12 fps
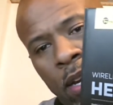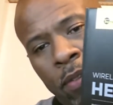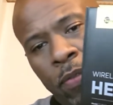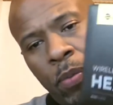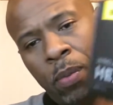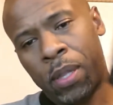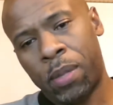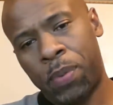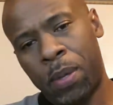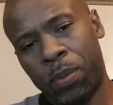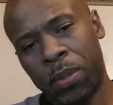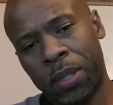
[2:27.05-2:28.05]
From what the
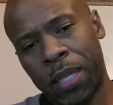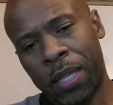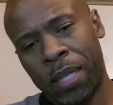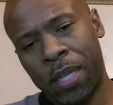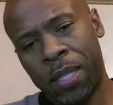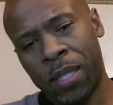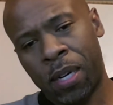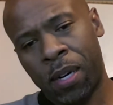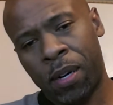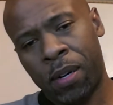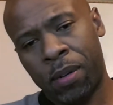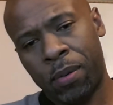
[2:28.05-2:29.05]
people say, these
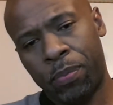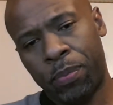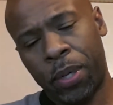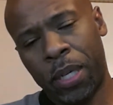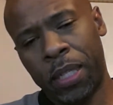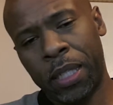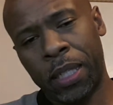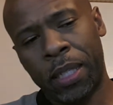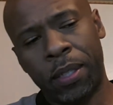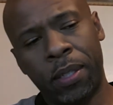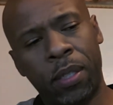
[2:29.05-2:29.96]
are pretty good.